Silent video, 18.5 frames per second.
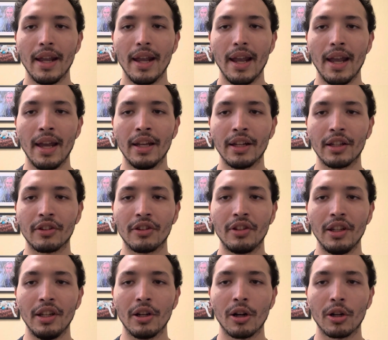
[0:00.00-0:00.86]

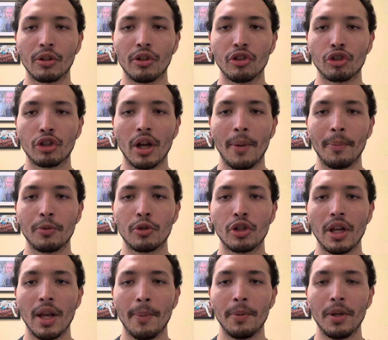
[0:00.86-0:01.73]
NXT Heritage Cup
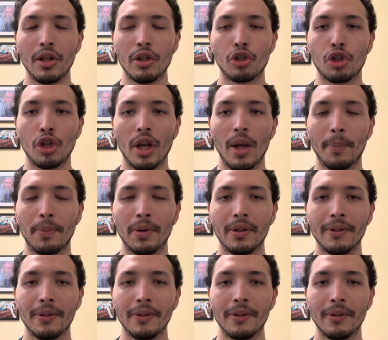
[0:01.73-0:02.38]
championship.